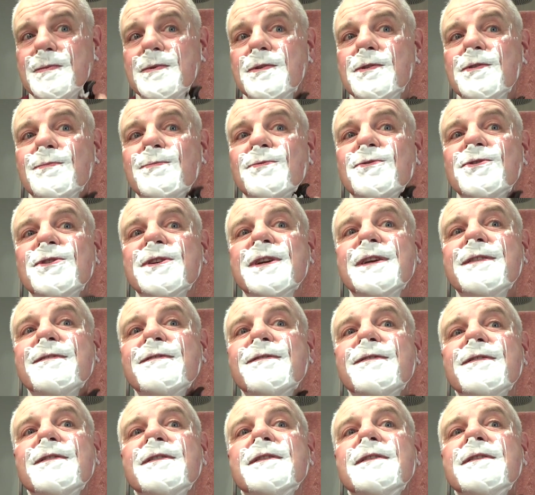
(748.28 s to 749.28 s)
Global
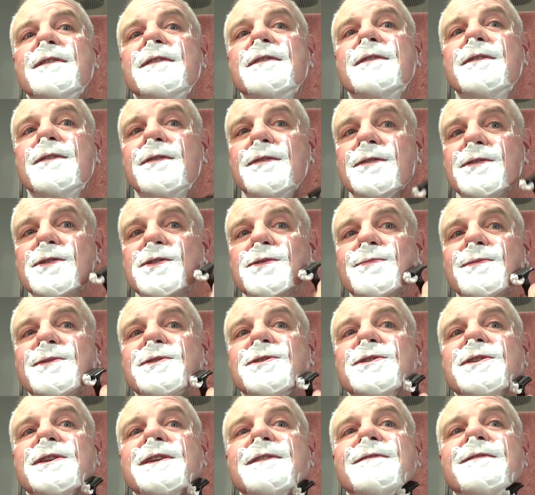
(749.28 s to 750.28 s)
Shave, or Swiss
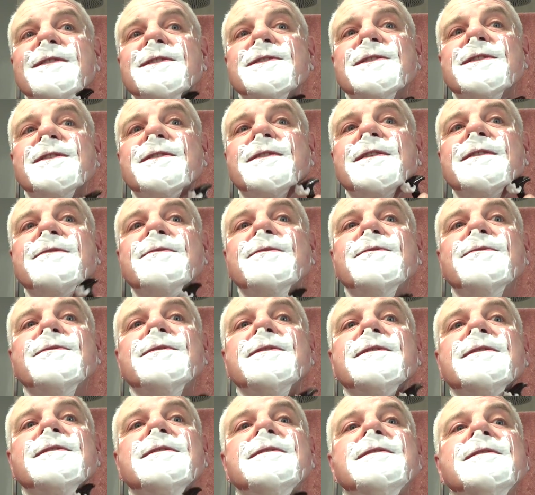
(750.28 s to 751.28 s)
Shave, as they're now
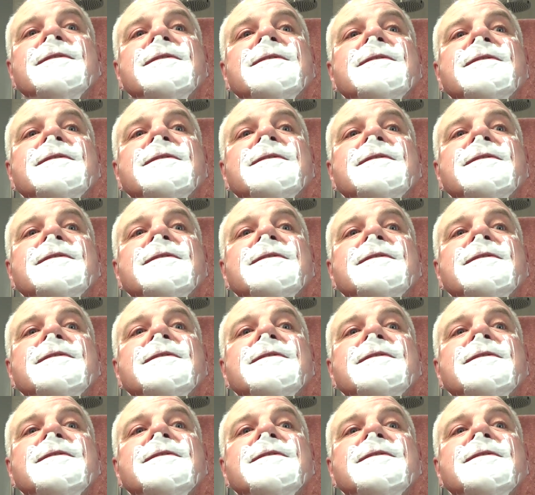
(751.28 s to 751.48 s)
known.